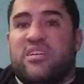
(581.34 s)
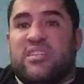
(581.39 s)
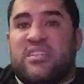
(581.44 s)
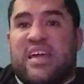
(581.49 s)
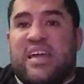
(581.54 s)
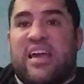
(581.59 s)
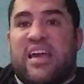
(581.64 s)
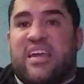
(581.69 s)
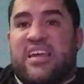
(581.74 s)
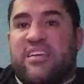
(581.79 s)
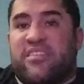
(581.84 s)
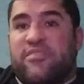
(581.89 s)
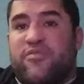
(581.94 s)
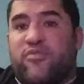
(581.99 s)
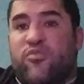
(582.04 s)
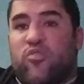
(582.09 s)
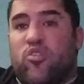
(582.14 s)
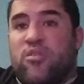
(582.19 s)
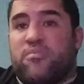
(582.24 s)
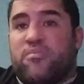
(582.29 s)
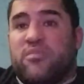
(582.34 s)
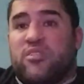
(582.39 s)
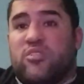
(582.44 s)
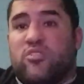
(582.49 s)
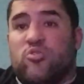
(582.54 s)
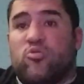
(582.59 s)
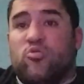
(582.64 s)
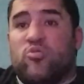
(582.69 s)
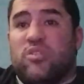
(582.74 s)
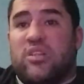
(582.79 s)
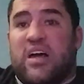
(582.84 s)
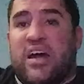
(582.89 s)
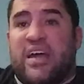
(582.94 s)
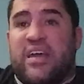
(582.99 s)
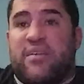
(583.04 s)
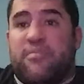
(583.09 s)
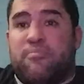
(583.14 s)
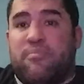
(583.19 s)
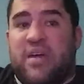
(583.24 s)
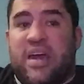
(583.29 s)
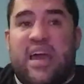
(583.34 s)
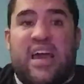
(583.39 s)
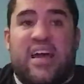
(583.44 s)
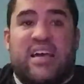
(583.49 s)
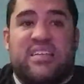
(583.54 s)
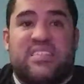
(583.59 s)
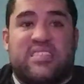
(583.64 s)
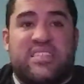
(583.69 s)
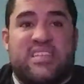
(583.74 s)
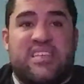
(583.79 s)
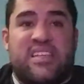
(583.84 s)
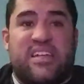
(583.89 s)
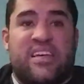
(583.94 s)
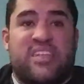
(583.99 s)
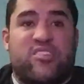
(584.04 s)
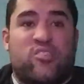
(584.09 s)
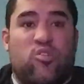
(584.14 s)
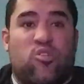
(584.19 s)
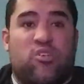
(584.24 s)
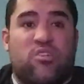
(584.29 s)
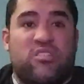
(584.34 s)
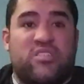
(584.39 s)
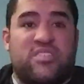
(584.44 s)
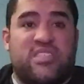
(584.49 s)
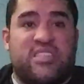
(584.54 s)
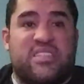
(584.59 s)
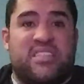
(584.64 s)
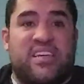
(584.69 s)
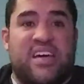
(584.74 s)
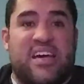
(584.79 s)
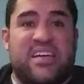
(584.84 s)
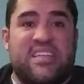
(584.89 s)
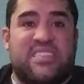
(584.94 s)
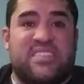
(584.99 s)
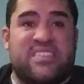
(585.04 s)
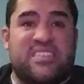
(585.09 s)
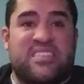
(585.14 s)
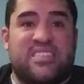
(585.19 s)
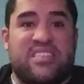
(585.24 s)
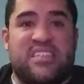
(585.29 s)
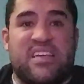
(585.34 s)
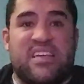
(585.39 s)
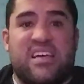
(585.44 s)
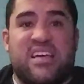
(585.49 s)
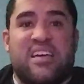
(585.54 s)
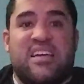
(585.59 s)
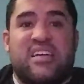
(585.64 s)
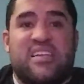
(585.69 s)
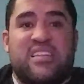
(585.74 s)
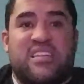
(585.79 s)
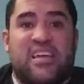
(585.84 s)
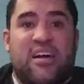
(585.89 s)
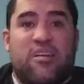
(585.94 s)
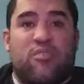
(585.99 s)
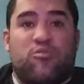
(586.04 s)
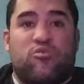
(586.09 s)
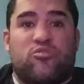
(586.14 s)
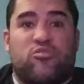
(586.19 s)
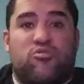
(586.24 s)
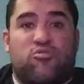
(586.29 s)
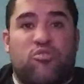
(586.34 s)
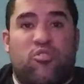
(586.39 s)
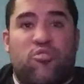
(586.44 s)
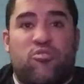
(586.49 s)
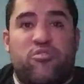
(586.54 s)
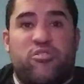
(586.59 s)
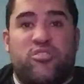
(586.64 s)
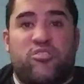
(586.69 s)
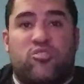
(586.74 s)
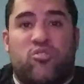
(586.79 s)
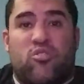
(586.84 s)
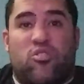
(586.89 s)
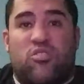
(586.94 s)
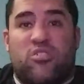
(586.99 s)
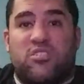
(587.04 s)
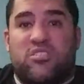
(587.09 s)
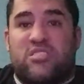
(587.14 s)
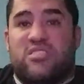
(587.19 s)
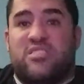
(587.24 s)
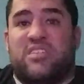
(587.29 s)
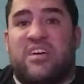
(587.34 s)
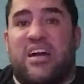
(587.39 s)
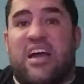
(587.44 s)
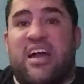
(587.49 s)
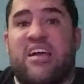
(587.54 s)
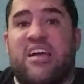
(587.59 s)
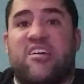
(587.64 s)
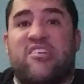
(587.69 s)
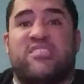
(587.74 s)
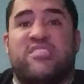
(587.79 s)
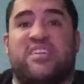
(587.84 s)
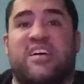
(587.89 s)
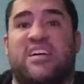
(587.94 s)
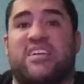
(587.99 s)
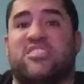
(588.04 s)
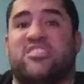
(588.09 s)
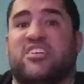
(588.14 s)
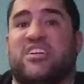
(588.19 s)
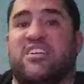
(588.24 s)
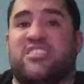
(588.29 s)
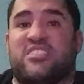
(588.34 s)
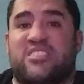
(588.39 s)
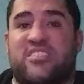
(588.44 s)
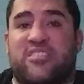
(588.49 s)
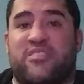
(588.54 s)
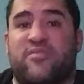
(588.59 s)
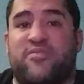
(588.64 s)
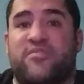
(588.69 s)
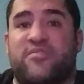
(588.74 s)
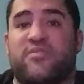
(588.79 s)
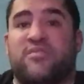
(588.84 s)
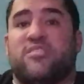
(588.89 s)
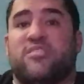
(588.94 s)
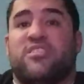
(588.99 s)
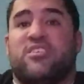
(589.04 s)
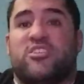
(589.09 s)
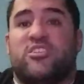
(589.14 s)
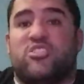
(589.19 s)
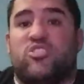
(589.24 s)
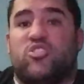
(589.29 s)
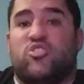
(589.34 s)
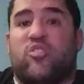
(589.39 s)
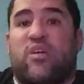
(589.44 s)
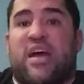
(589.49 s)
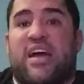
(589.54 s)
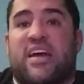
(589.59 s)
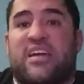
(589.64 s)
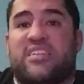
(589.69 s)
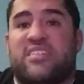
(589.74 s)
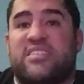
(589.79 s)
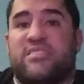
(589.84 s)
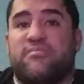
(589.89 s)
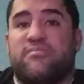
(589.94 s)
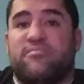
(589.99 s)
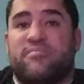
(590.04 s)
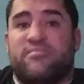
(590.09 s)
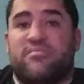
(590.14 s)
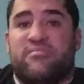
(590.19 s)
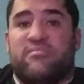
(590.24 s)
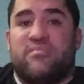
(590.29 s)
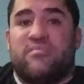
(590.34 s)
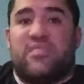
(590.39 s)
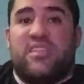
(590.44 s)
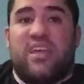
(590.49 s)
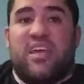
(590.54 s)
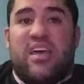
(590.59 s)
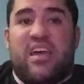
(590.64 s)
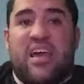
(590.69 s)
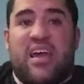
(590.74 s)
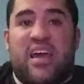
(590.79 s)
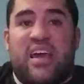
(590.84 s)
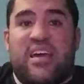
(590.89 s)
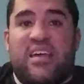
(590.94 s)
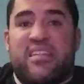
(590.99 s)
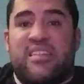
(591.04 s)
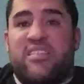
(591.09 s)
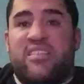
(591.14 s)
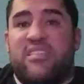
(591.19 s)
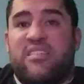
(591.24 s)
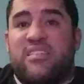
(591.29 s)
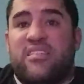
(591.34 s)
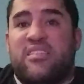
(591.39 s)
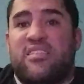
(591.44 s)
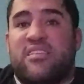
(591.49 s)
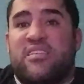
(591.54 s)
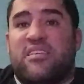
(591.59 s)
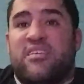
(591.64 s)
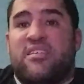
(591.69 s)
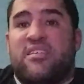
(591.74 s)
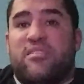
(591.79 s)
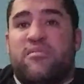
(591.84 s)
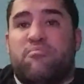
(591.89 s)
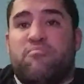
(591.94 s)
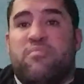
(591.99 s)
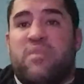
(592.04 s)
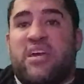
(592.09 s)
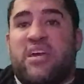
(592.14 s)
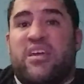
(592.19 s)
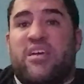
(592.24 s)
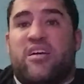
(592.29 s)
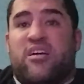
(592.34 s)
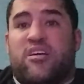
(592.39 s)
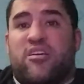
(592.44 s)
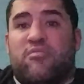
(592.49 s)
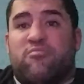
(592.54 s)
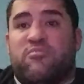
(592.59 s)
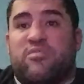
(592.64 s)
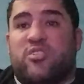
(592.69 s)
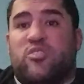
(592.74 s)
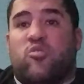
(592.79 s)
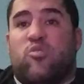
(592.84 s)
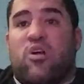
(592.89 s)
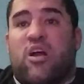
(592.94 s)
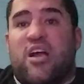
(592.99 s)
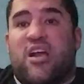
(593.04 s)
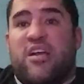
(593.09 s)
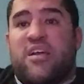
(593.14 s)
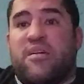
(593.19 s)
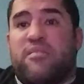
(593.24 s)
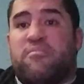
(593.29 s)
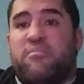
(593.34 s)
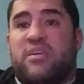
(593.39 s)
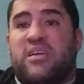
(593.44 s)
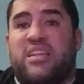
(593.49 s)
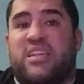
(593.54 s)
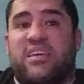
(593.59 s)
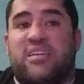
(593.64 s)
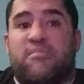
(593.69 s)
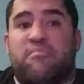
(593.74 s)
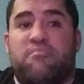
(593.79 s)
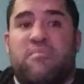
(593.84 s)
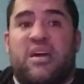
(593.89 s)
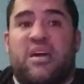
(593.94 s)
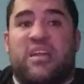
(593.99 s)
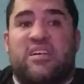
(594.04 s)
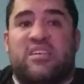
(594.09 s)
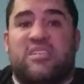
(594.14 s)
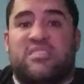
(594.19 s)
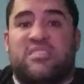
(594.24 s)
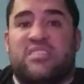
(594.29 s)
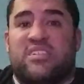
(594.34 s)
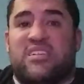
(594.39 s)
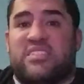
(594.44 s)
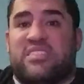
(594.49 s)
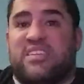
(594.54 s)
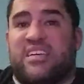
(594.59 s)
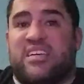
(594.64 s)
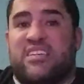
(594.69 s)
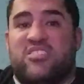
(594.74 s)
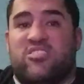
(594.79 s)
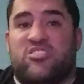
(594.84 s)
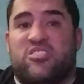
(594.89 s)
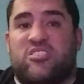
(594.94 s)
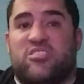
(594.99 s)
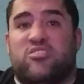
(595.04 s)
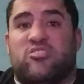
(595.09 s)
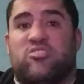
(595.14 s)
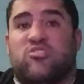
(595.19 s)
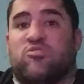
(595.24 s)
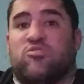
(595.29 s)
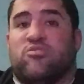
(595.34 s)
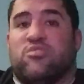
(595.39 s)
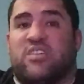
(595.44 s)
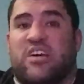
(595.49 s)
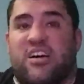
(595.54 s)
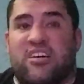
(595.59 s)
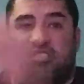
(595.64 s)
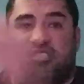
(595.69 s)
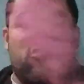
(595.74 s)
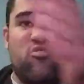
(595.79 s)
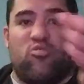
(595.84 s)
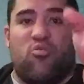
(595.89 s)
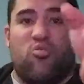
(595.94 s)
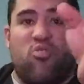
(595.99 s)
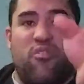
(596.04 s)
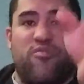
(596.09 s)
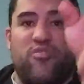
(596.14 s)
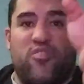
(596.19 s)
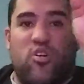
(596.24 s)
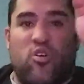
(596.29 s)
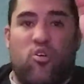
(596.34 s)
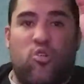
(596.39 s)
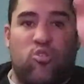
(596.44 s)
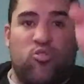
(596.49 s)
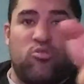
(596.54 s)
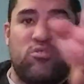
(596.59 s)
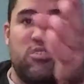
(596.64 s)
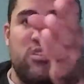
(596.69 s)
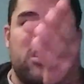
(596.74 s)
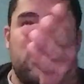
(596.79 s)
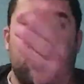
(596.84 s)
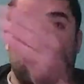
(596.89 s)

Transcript: that can form glue-like mass in a dog's intestines that will throw your dog's entire digestive tract and may require immediate medical attention. So that'll throw off your whole